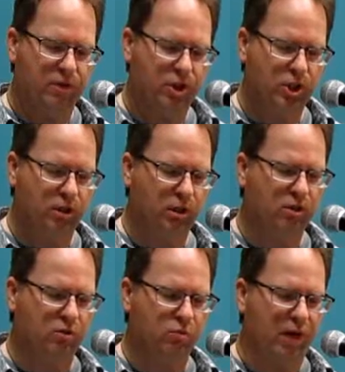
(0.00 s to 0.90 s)
She
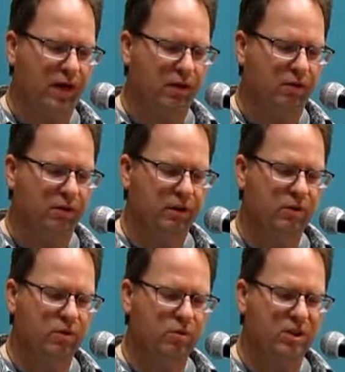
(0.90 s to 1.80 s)
looked around, and
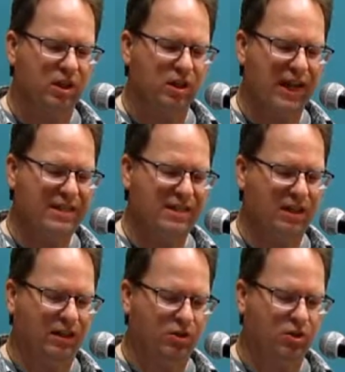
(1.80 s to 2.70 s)
there was a
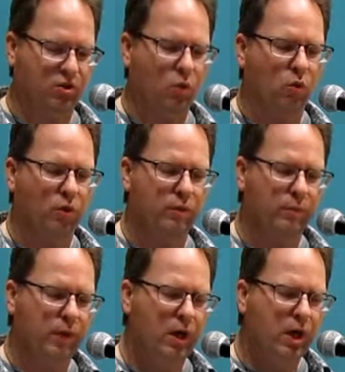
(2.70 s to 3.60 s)
lightning
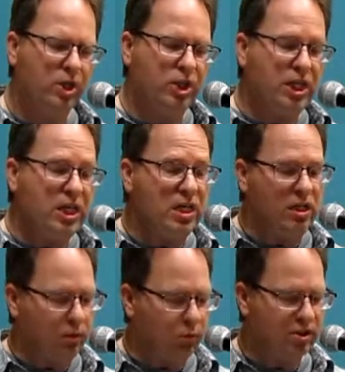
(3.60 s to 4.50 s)
storm.
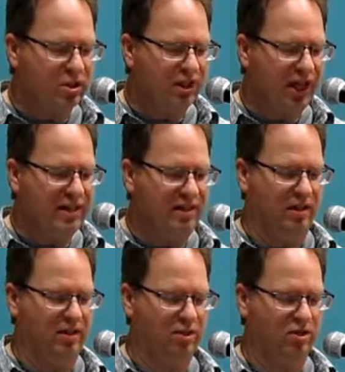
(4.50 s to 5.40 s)
She was the
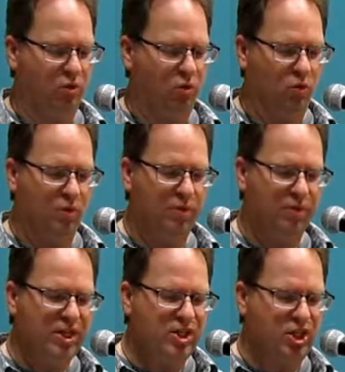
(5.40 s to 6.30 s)
lightning storm.
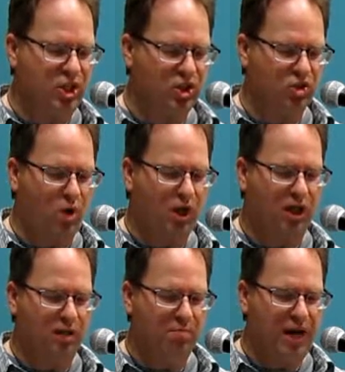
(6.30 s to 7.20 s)
Then she struck
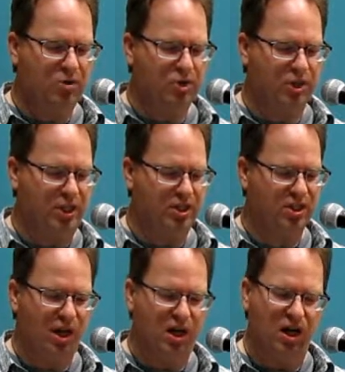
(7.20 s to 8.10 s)
at a mouse she
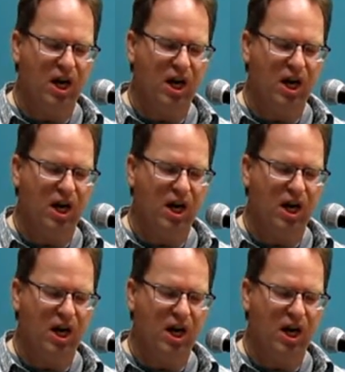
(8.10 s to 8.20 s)
saw,